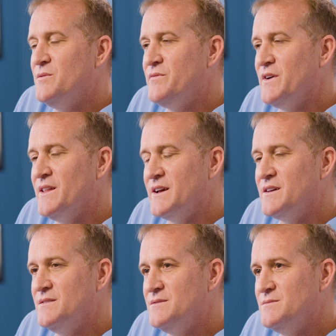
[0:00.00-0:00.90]
Felt like
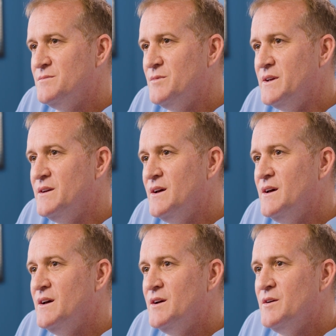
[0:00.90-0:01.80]
we
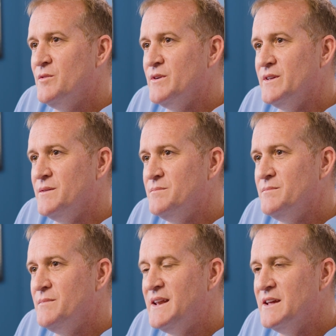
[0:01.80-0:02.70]
really
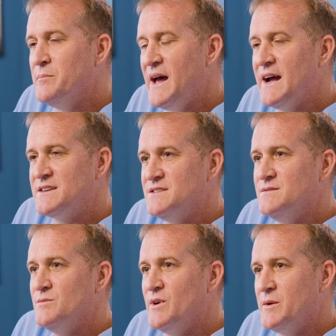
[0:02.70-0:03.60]
made an impact
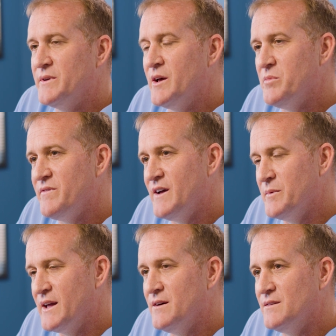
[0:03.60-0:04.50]
and were able to help a
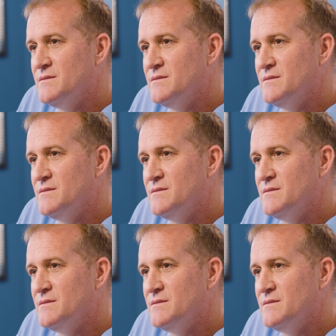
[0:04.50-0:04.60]
family out.